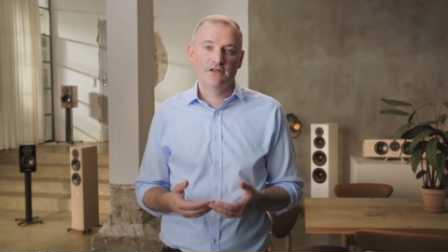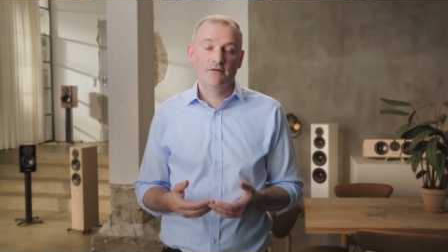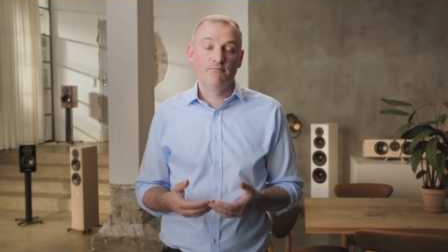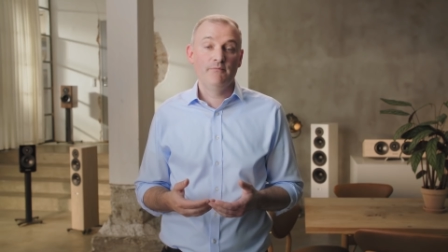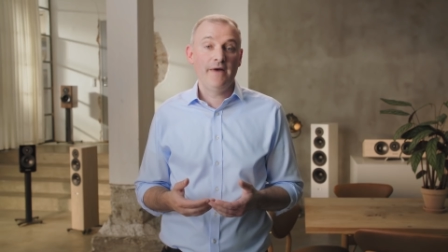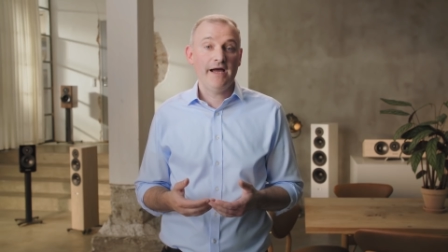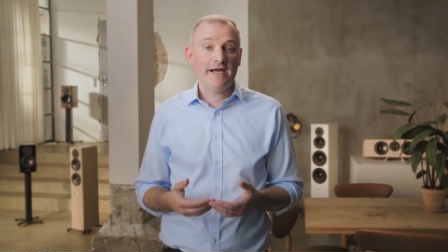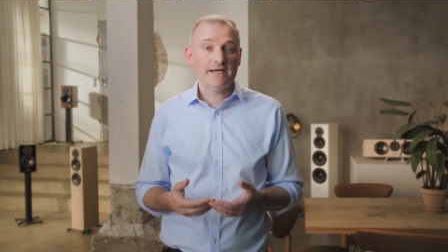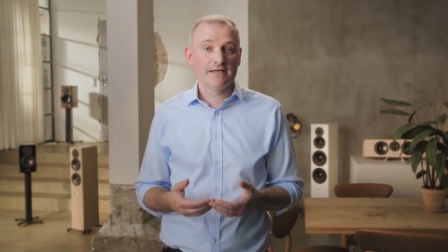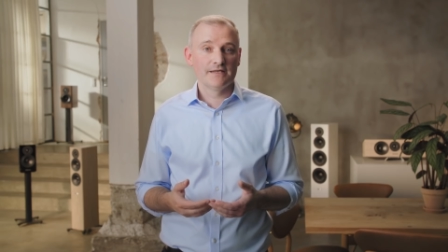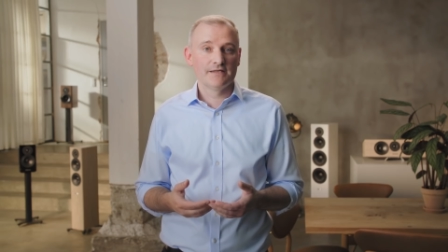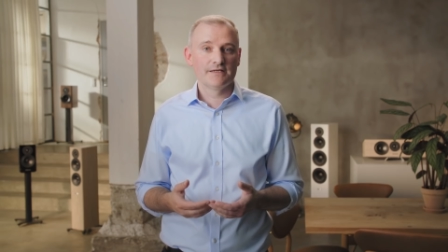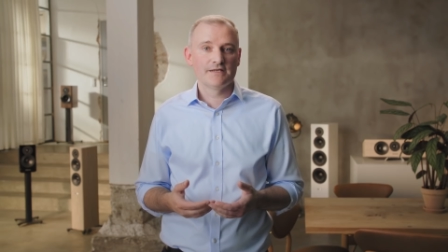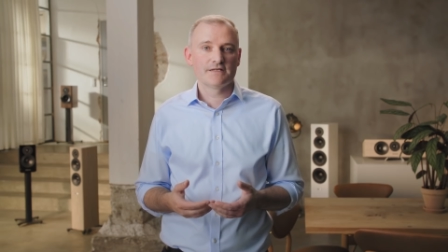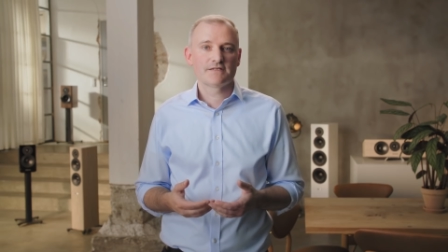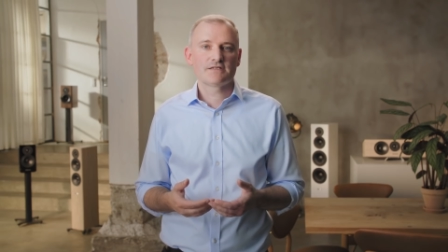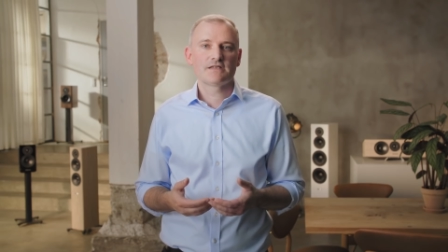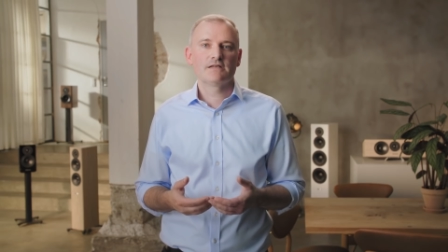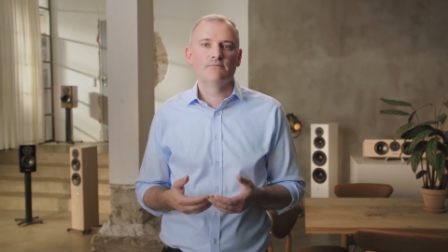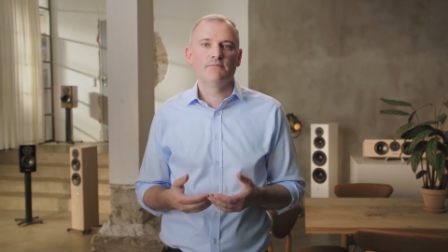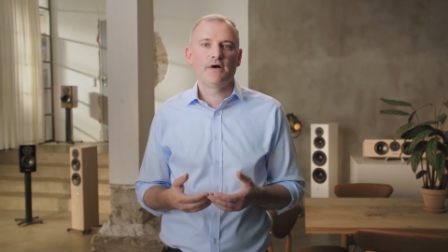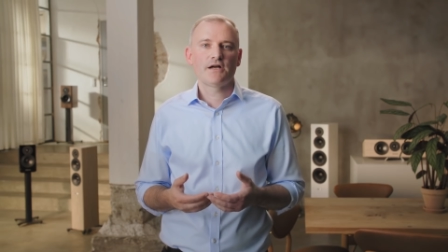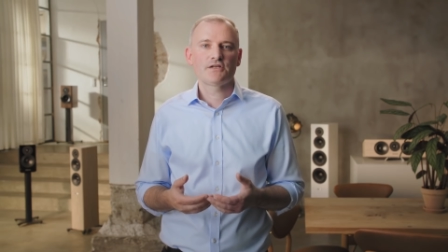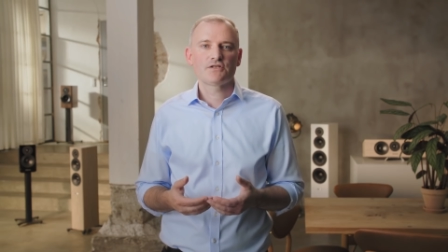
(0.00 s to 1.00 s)
magnet is
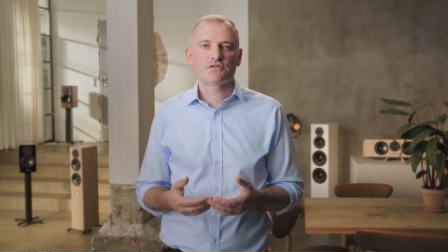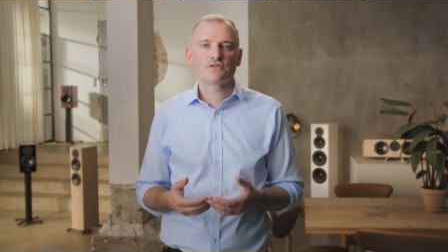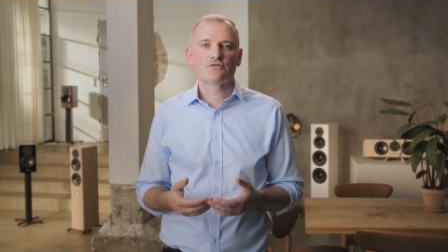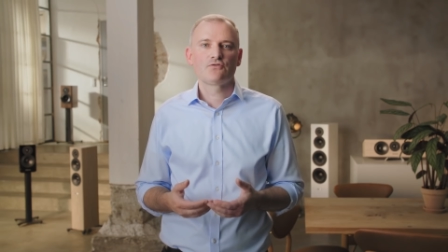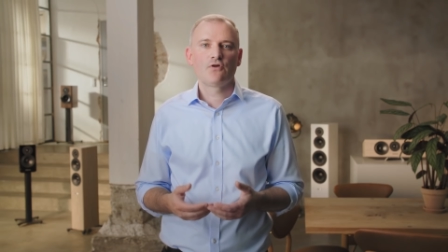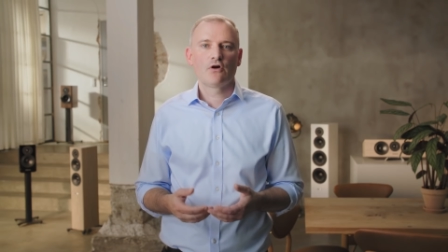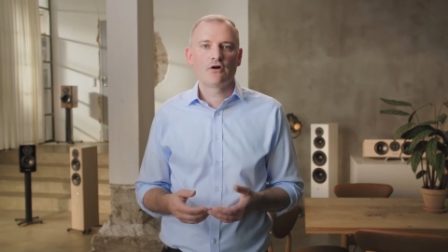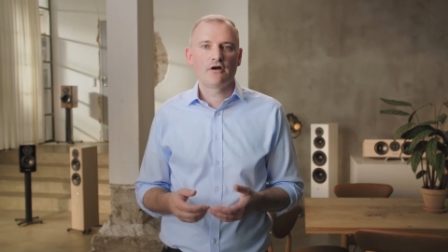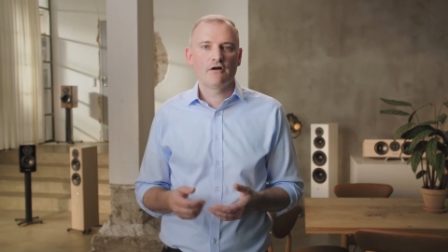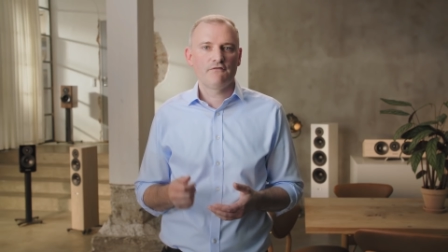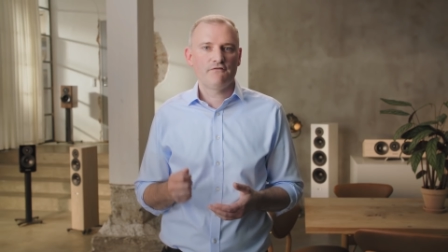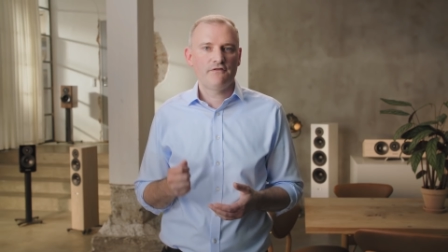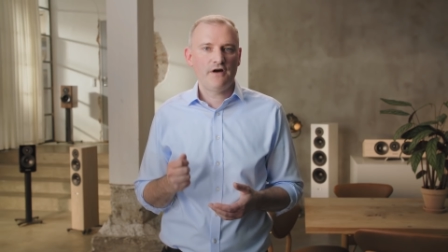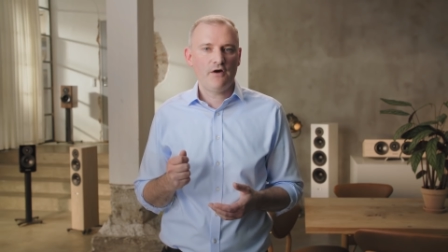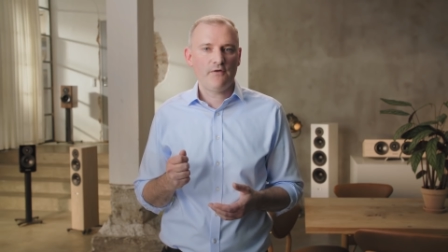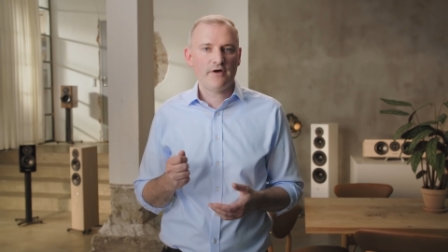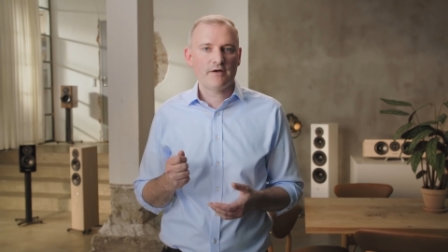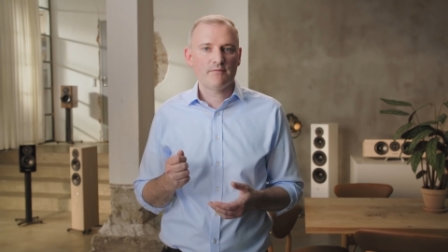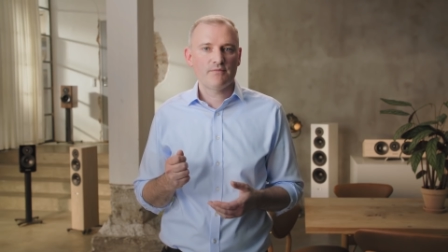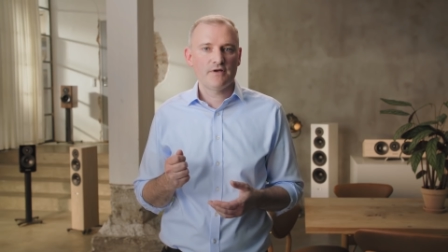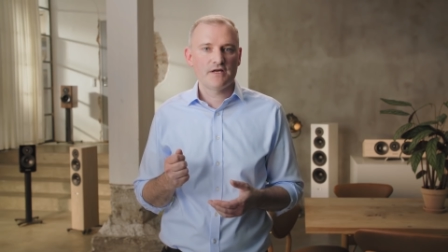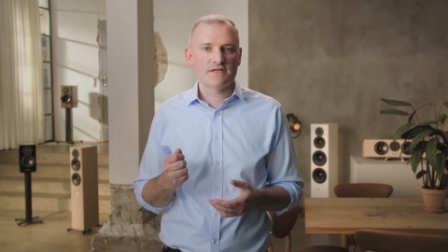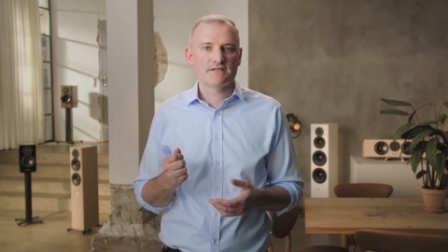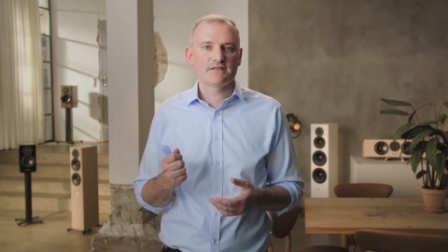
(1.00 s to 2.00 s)
the much stronger
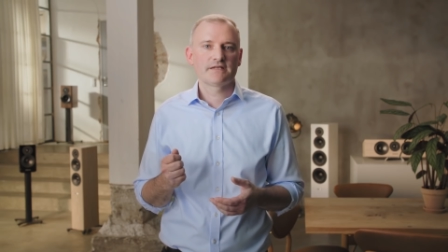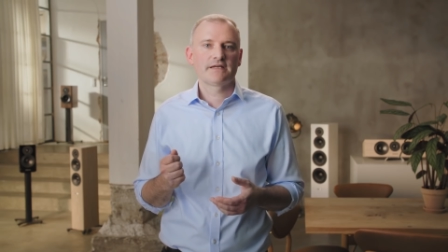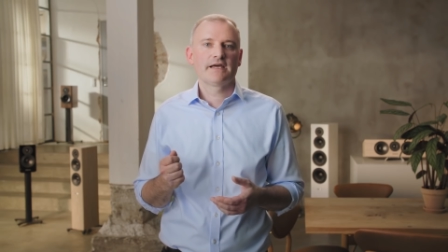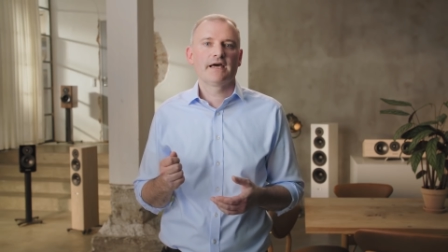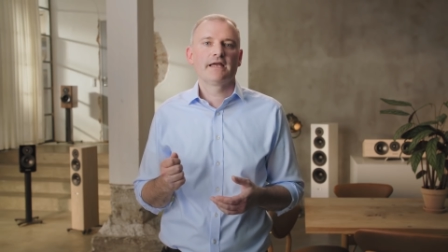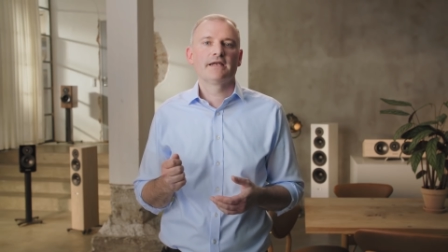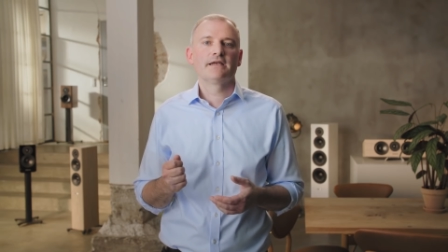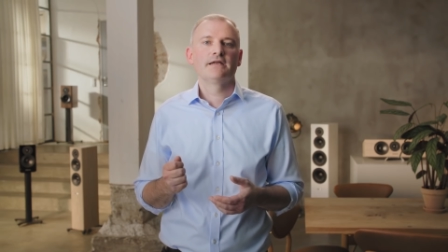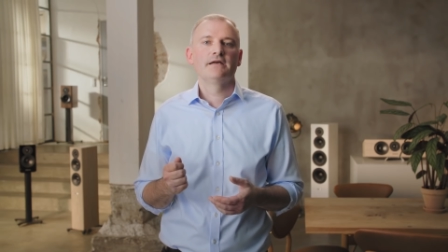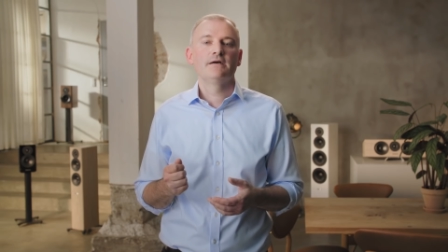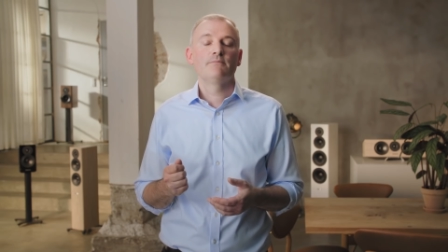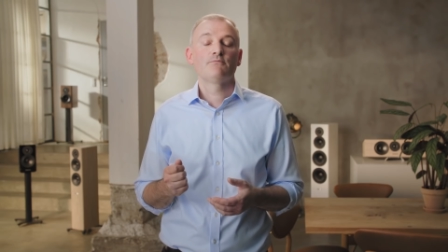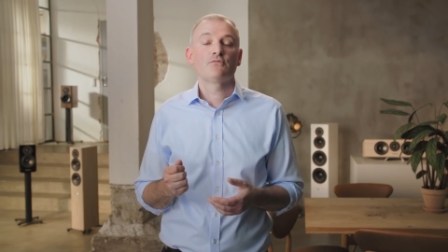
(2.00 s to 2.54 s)
ferrite plus again,